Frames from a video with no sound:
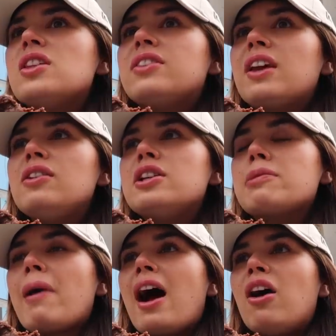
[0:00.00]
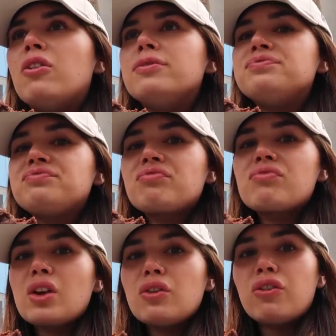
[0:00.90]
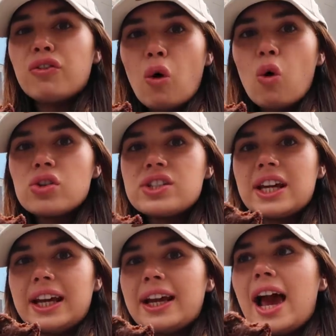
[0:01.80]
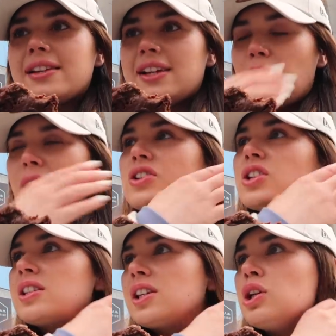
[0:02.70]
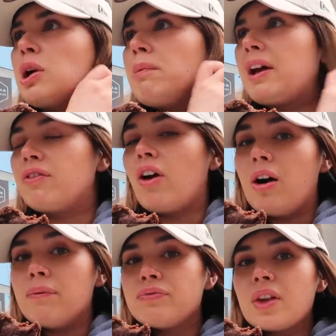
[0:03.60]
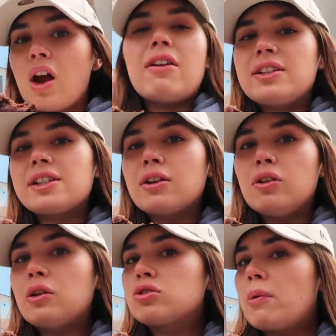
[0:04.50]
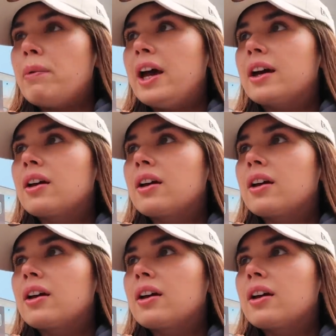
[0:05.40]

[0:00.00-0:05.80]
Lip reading: They've given us about 40 essay questions that you can pick from every single little topic.